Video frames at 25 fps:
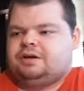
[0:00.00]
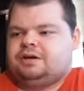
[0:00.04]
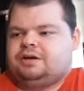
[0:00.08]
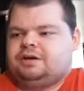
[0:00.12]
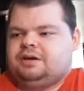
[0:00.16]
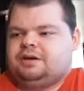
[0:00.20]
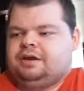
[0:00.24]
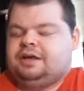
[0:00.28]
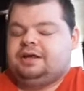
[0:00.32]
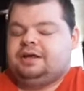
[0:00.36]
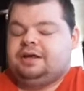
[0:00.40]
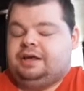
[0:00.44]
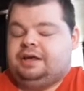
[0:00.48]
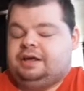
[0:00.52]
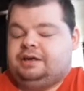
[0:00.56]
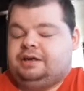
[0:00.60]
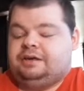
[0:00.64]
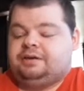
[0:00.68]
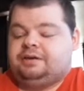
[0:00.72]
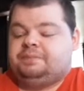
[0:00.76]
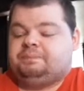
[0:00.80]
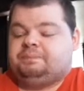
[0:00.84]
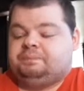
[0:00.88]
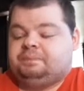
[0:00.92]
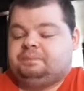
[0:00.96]

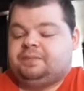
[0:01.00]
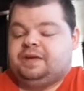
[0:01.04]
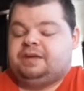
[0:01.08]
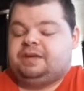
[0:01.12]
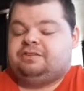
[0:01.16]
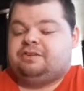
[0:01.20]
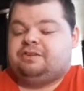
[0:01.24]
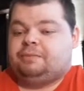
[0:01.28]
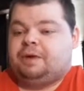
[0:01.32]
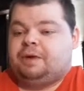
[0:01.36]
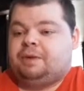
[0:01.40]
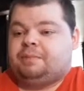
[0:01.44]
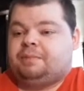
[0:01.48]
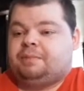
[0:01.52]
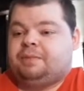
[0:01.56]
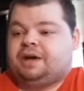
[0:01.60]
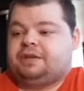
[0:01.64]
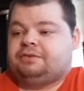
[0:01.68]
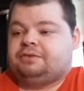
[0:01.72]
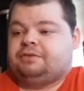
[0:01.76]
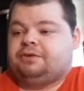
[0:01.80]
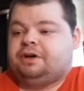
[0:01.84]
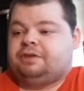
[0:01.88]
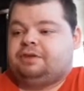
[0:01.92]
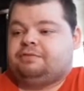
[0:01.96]
he ends up coming back
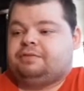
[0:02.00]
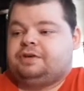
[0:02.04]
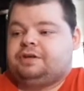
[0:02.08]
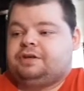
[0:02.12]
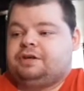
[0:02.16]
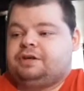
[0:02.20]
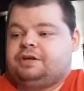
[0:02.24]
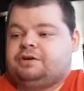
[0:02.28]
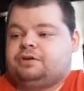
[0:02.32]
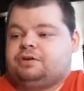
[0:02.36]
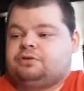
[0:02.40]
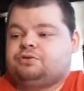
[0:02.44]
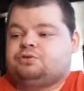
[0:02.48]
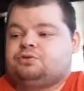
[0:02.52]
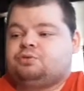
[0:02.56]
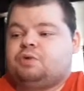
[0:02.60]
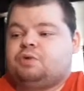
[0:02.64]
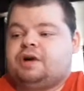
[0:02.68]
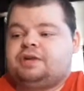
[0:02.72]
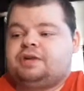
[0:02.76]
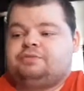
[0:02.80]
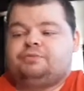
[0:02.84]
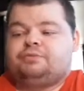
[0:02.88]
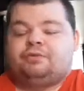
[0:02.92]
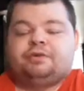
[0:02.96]
to life in the year
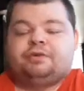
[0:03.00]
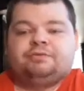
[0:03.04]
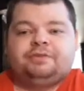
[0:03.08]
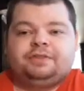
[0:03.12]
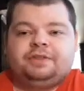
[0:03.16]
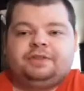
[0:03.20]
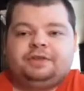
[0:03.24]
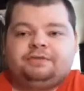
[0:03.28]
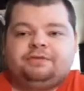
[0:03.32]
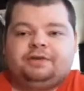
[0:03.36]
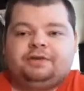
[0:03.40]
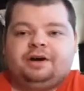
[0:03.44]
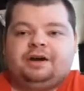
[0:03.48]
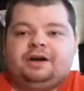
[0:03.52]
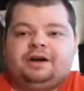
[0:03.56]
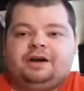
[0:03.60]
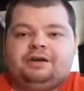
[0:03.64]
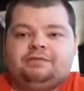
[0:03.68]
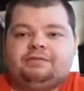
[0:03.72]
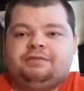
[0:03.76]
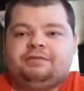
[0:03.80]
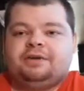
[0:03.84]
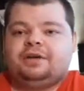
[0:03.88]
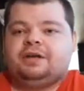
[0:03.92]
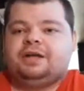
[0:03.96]

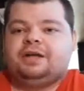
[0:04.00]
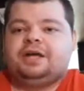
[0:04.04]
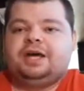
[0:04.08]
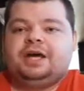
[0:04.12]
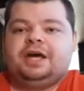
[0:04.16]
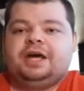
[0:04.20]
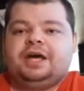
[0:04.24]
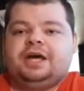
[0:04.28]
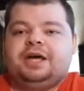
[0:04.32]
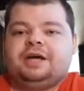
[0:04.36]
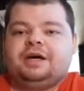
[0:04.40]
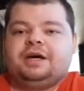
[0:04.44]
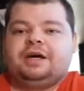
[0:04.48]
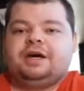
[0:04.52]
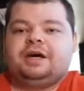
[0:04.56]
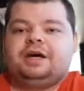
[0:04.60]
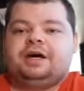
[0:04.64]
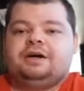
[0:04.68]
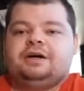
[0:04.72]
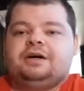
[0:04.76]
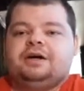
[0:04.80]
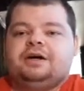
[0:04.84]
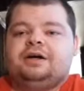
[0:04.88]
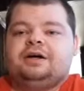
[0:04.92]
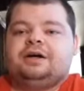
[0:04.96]
2455, and,
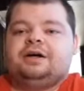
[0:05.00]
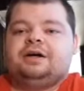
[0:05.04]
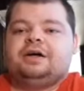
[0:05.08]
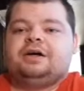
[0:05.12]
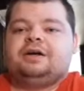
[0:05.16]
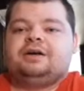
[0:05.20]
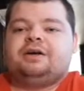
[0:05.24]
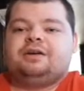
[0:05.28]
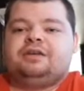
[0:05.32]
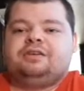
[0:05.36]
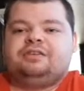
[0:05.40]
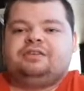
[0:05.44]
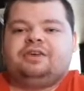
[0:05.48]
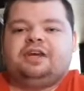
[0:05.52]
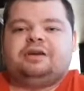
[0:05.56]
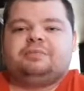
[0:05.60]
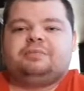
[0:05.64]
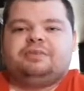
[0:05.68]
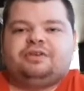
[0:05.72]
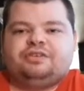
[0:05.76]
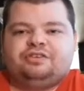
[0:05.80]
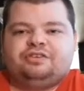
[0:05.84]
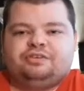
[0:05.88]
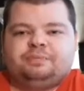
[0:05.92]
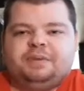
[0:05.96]
you know, they take him
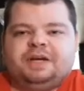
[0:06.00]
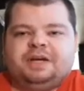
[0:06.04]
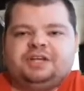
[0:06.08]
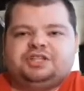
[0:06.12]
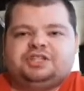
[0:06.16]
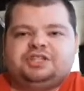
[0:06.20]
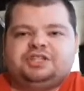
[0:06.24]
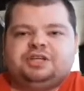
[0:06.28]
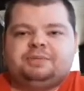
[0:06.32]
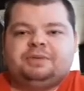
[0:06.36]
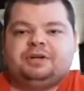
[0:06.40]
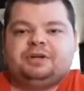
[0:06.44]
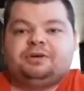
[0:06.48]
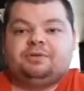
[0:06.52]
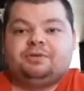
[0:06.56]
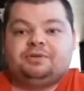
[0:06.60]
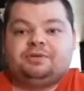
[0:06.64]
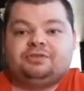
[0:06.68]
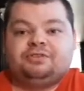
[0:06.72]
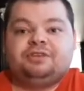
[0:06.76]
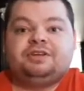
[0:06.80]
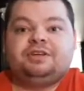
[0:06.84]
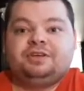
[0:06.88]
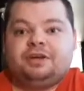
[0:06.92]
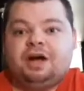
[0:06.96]
on the spaceship, and, of
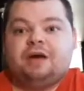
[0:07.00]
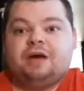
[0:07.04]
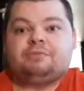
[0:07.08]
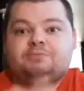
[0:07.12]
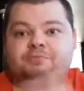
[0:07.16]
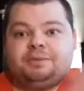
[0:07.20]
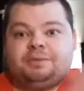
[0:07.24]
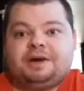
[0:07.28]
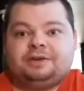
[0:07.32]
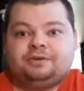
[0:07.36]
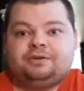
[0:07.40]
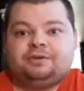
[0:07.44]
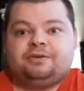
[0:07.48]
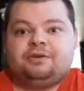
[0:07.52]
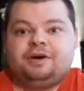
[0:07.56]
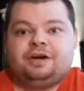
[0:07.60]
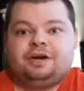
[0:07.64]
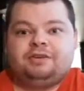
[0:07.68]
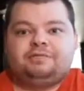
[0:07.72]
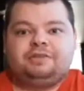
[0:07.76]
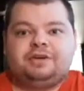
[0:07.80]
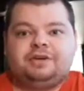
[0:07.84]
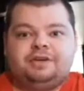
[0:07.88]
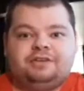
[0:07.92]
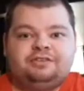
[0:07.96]
course, he comes back to
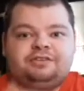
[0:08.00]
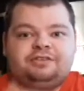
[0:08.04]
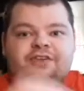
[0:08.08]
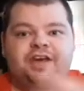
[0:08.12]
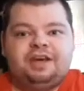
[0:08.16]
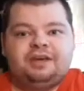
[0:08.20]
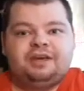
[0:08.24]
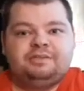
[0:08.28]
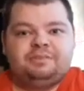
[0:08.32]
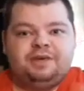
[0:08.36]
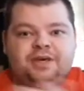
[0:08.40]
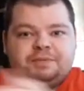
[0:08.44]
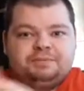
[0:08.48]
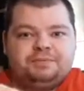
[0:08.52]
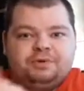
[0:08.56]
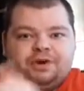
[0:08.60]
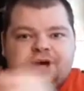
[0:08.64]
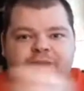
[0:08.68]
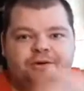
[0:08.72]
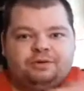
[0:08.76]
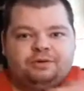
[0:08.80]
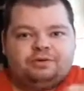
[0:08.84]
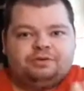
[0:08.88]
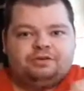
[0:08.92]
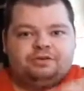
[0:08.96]
life, and he's taking people
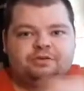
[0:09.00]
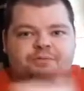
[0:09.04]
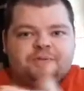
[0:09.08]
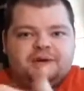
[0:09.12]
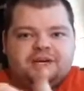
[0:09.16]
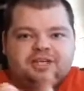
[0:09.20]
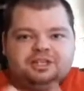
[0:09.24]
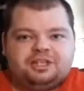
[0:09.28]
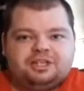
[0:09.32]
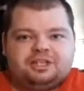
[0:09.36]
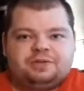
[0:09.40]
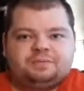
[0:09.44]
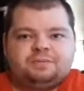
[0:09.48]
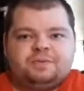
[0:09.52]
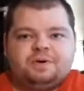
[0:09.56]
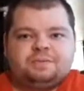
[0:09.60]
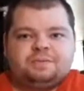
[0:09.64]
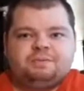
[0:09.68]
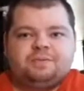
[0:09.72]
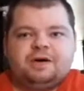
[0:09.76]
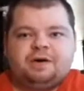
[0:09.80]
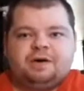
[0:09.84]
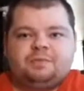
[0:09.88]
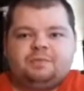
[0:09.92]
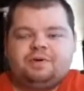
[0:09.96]
out on the spaceship one
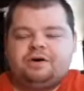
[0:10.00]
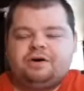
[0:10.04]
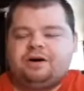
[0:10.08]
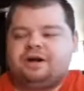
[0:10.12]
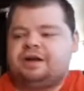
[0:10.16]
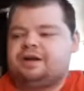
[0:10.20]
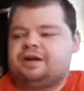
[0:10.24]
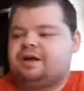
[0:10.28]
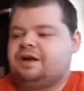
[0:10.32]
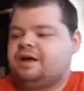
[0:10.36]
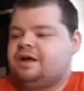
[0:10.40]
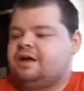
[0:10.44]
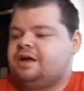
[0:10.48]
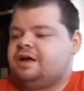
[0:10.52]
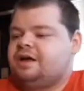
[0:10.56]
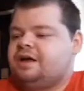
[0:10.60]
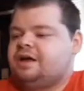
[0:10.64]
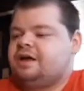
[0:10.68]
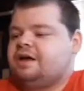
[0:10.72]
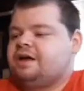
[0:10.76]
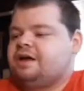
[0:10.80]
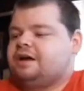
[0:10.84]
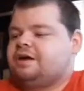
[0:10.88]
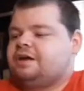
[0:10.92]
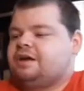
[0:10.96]
by one.
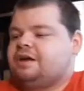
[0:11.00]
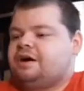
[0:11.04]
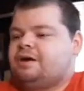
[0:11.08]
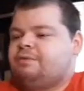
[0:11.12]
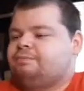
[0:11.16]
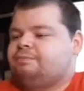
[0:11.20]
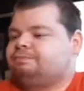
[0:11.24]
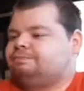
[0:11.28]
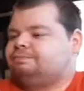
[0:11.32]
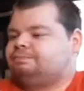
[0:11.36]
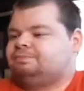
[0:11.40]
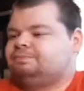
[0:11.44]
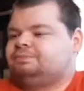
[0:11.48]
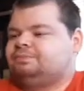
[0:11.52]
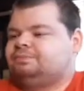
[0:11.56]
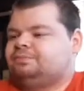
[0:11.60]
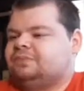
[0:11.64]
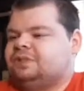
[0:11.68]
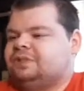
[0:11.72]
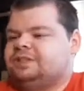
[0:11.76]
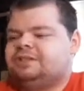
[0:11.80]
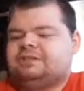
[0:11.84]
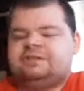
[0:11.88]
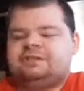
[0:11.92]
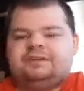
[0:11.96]
You know,
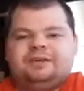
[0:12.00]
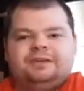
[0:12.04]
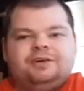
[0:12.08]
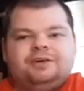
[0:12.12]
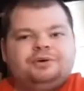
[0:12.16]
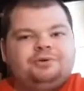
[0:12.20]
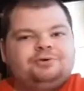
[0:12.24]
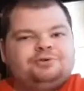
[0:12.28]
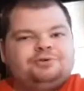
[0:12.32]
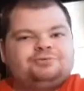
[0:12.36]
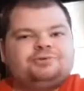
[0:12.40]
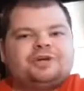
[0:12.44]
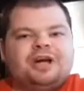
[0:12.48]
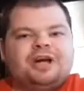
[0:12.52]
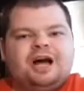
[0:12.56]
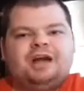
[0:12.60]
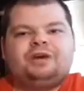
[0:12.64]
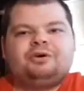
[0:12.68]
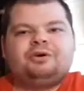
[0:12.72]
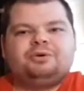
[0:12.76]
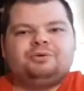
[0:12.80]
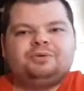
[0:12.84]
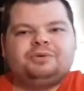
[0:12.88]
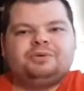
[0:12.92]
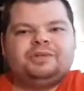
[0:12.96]
the kills were kind of
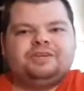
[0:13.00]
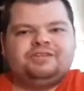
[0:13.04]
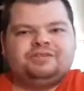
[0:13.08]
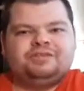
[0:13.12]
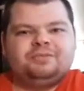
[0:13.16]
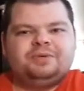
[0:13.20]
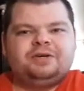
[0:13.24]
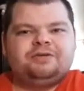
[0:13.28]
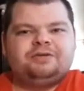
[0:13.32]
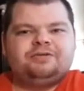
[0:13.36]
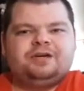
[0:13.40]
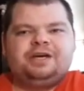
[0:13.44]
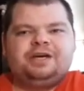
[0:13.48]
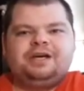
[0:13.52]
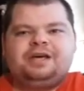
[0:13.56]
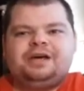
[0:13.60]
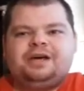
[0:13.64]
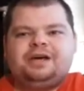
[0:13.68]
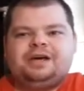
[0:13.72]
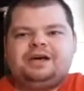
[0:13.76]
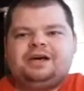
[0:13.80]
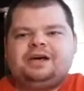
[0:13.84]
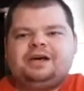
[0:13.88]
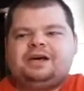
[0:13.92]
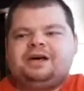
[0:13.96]
cool in this movie.
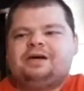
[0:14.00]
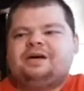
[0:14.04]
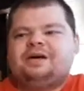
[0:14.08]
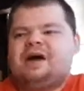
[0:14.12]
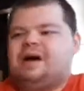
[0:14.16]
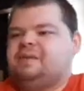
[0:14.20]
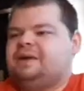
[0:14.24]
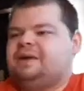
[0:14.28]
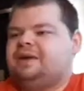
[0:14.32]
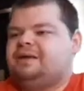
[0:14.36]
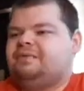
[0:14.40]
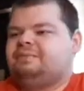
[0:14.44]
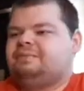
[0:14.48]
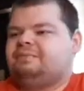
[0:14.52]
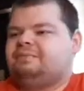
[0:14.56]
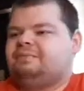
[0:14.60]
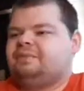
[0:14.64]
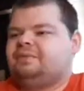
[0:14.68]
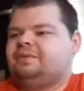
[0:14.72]
I mean,